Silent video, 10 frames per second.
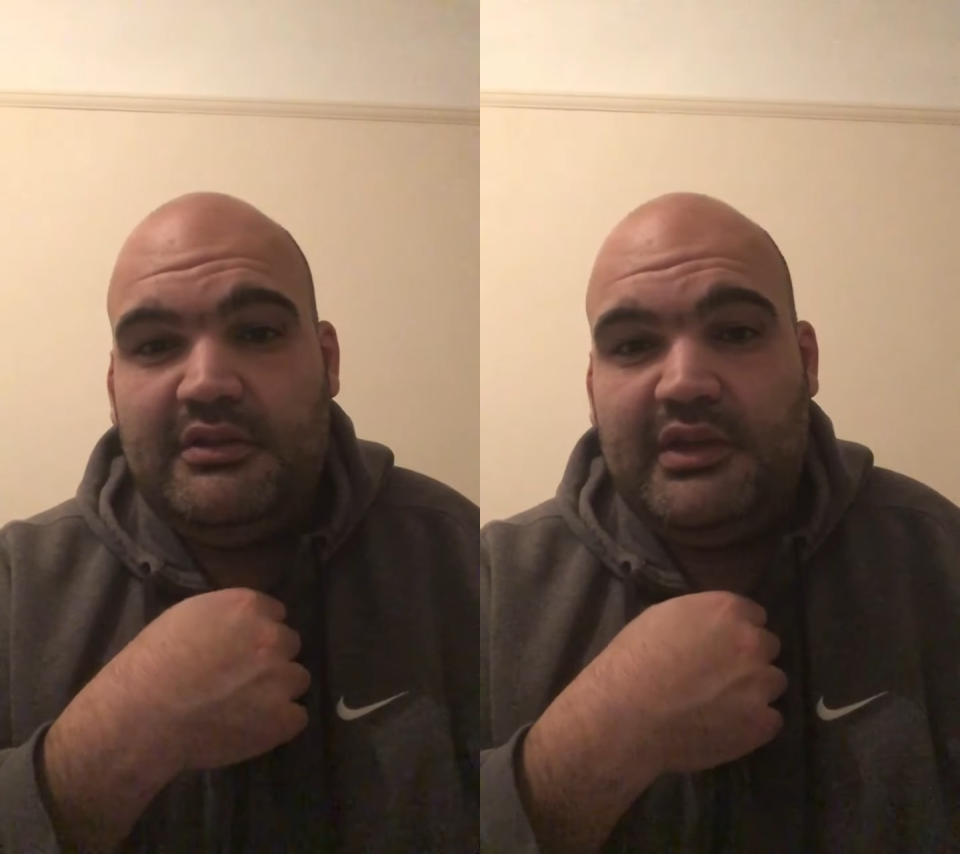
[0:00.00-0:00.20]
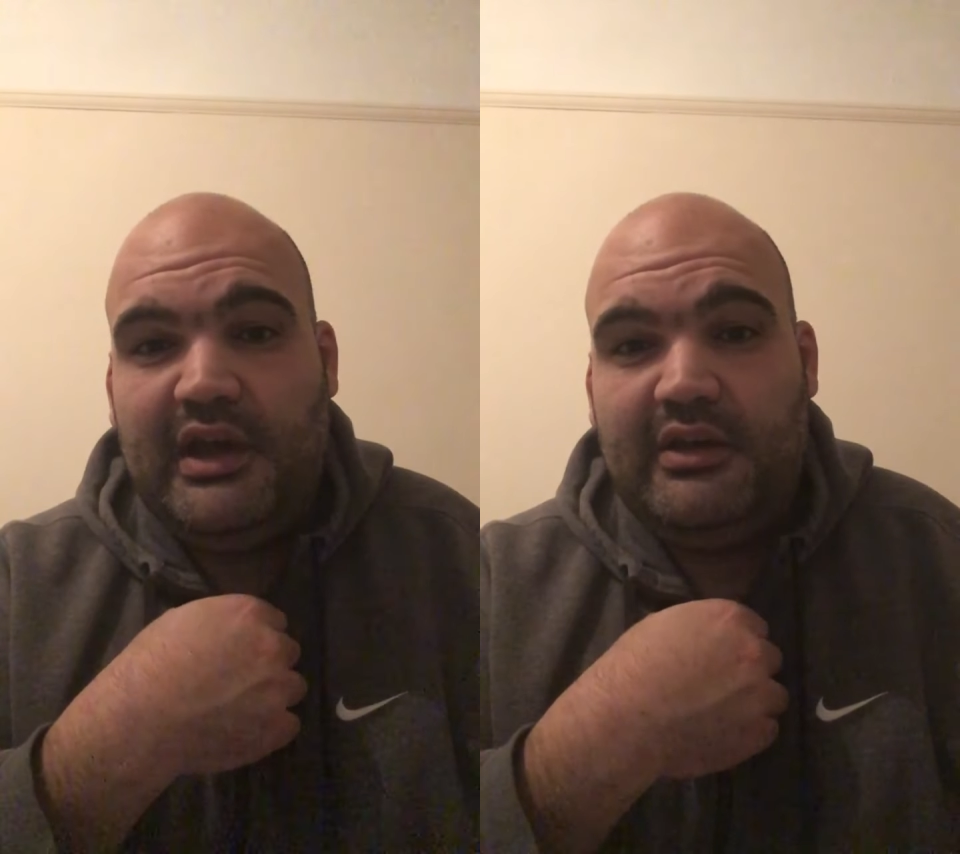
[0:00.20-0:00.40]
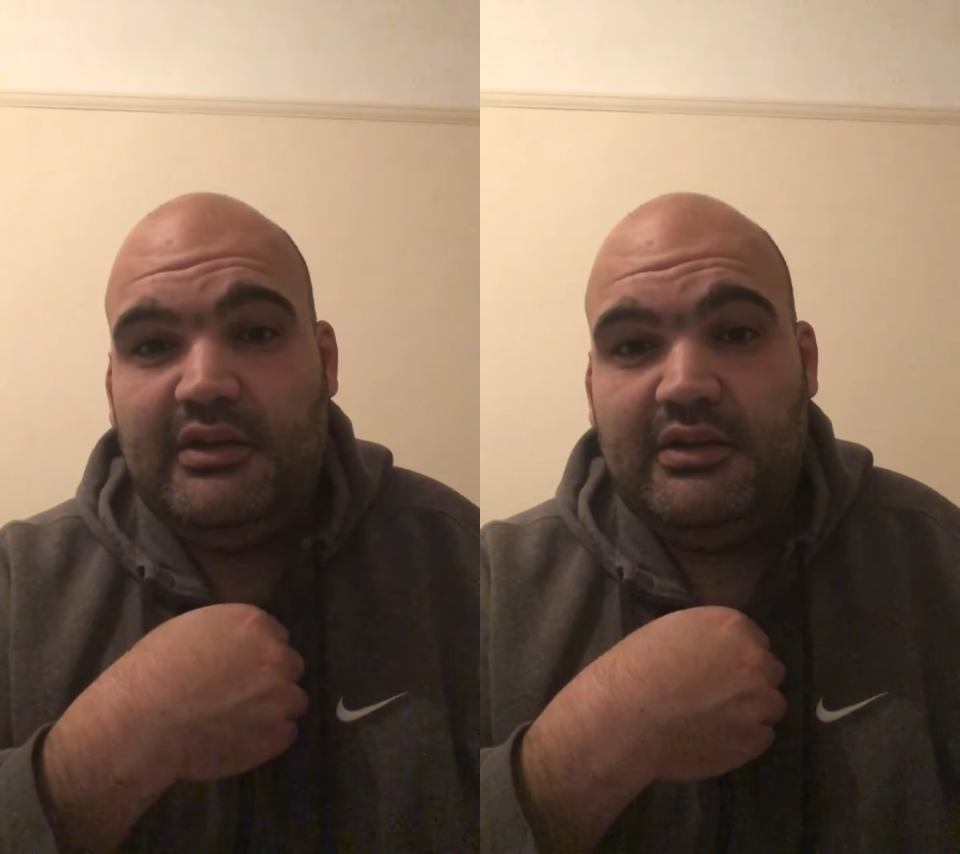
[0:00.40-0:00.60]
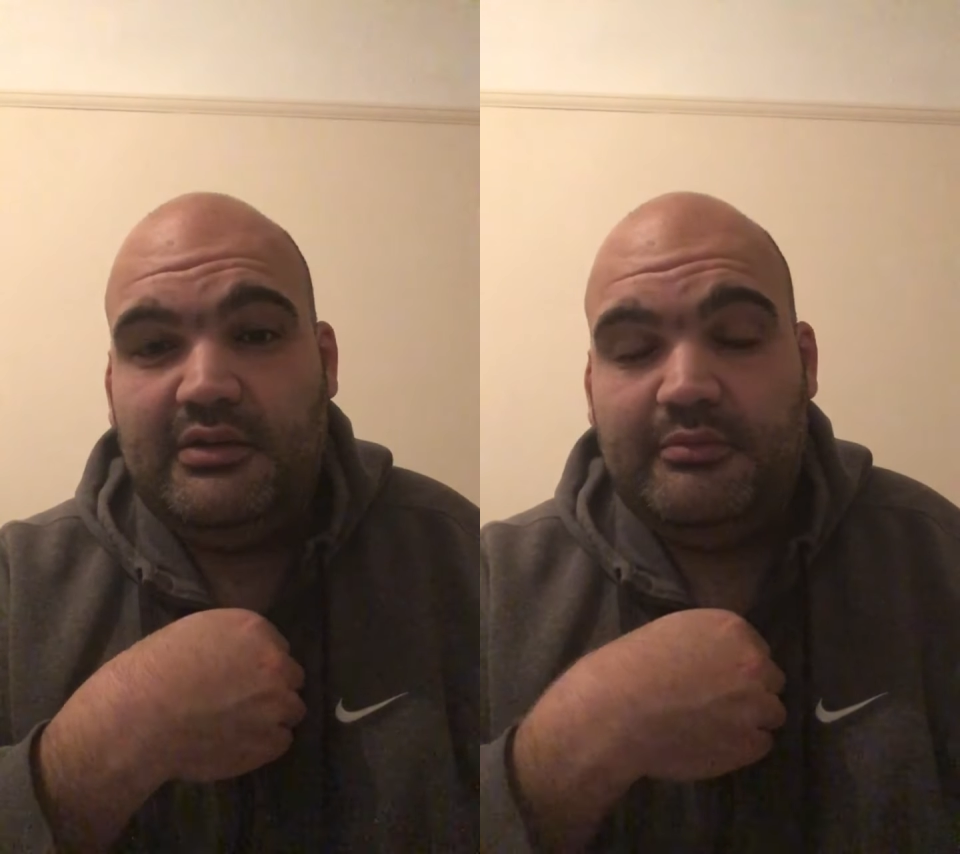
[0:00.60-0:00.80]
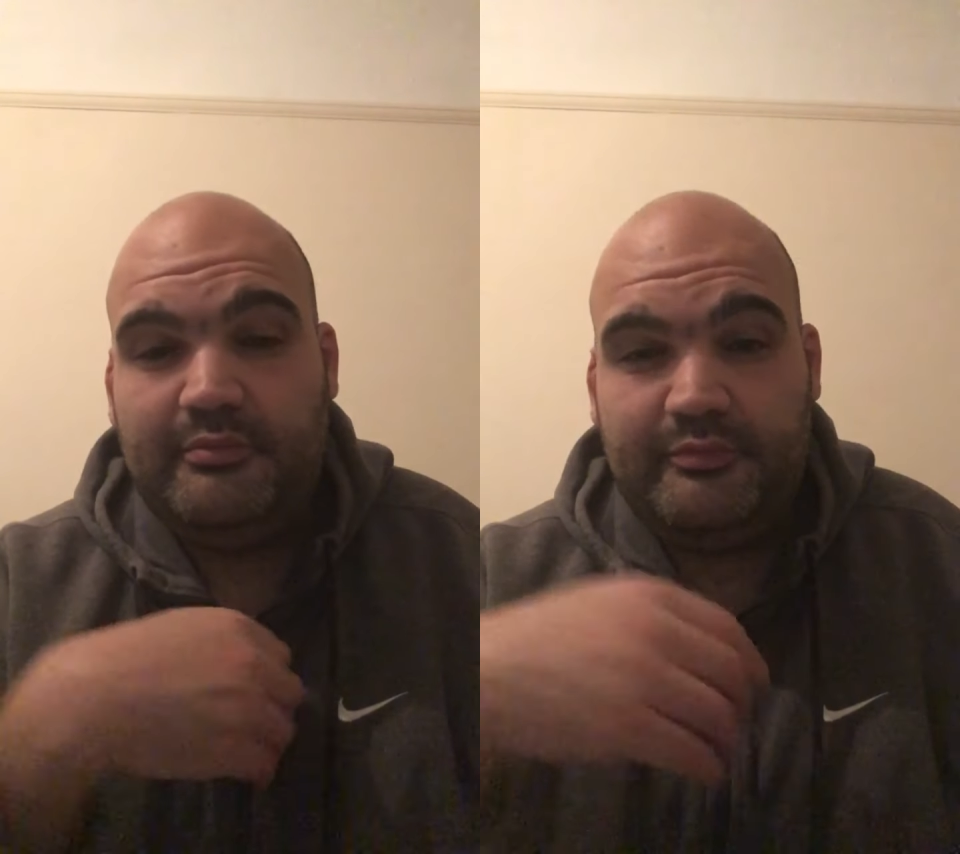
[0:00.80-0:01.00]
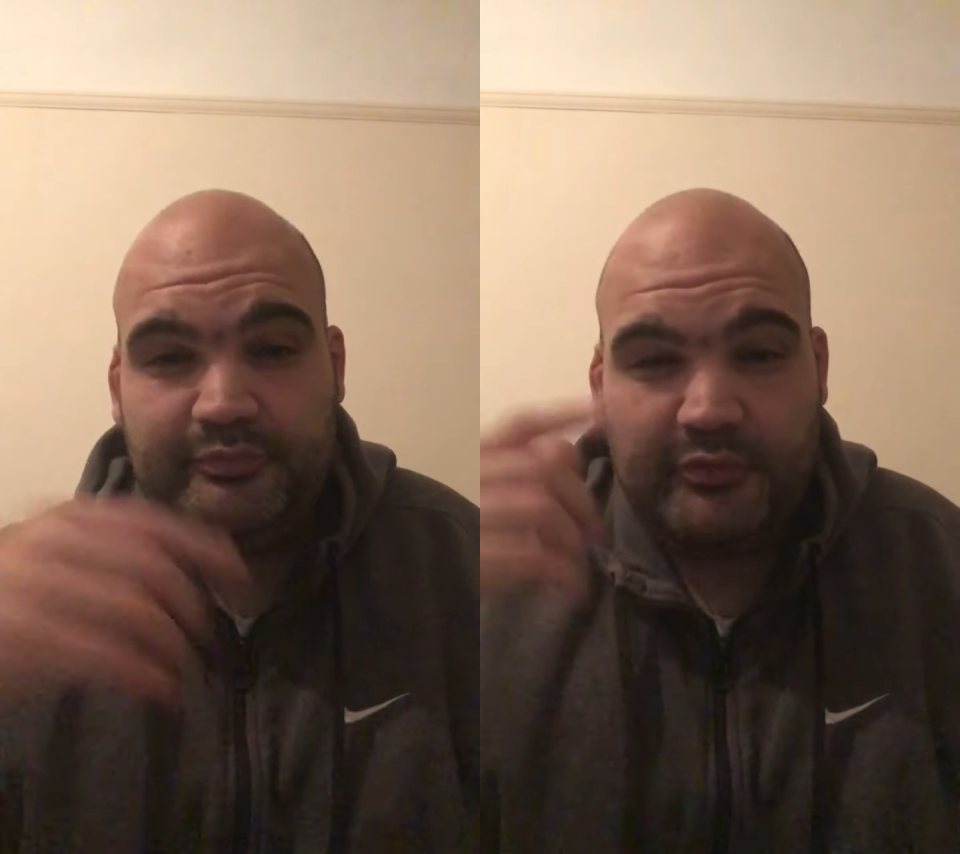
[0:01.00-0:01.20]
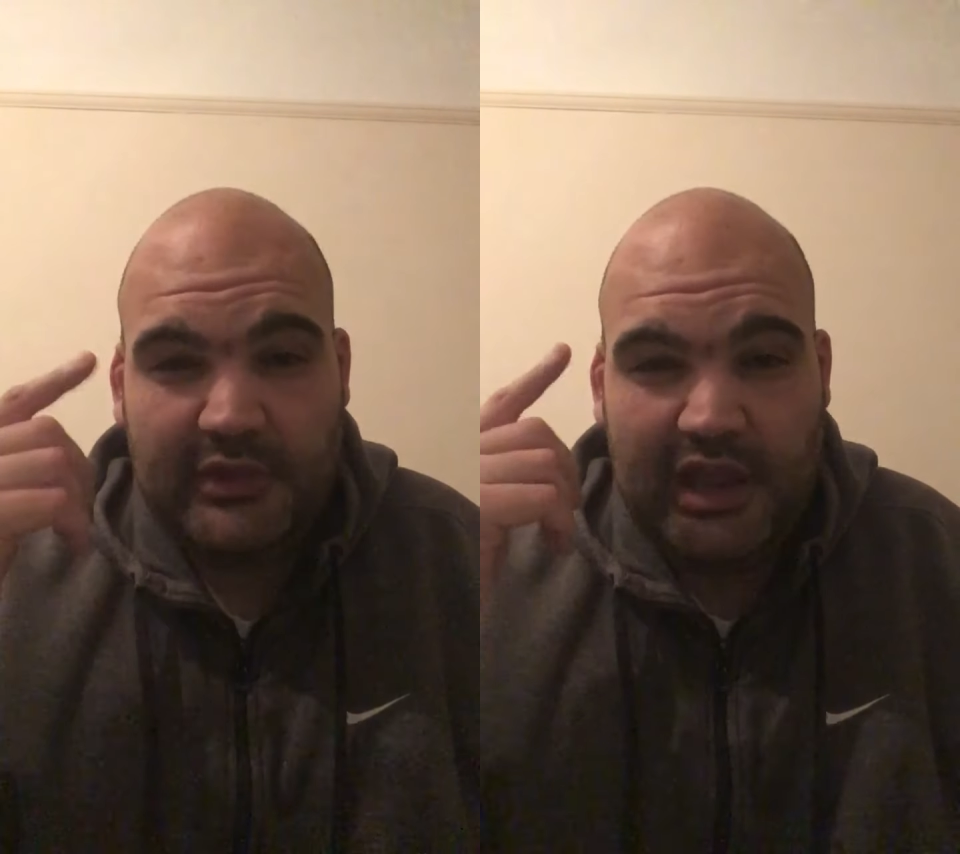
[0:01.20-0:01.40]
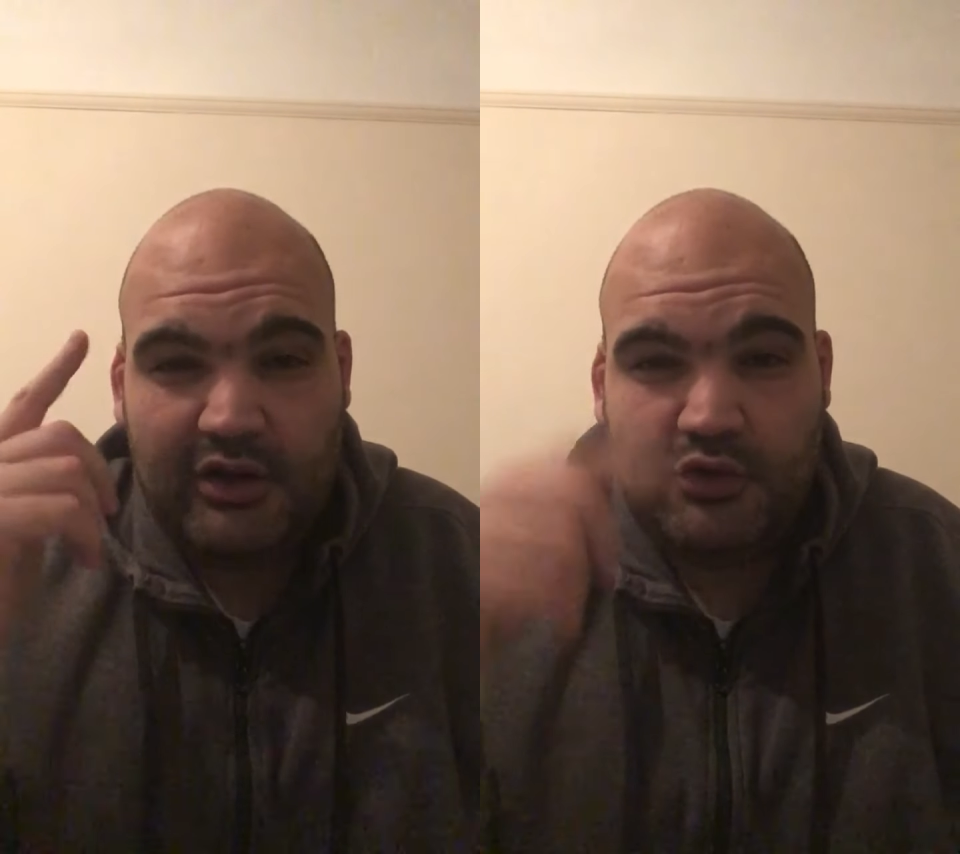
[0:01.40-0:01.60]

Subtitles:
that